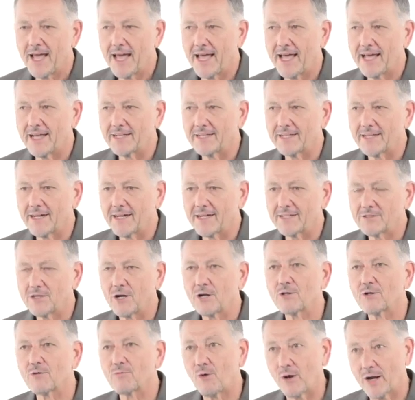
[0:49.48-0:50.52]
and
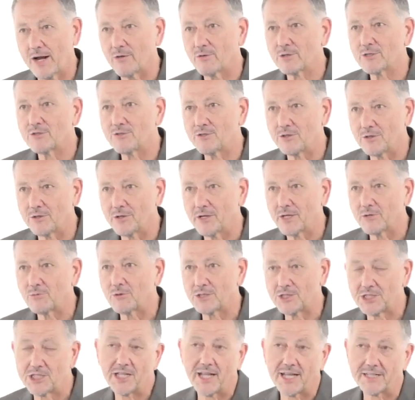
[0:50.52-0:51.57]
told her what I was doing.
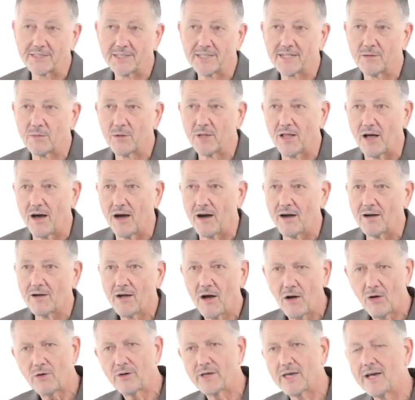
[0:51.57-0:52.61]
Would she like to come
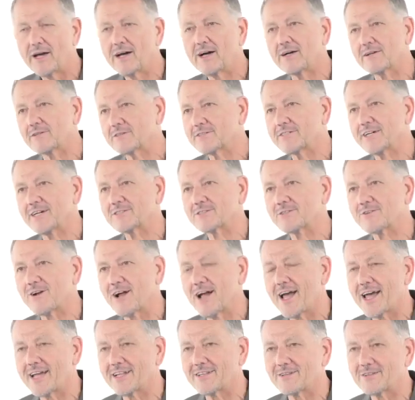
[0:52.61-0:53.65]
along? Oh, yeah, sounds
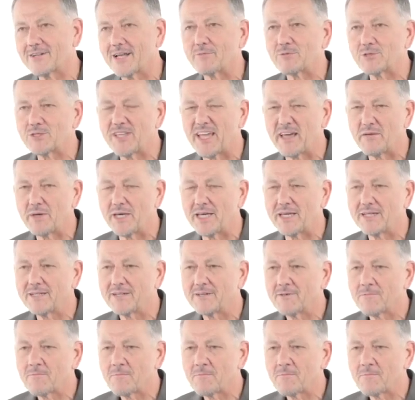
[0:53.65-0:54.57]
great. Her name is Debbie.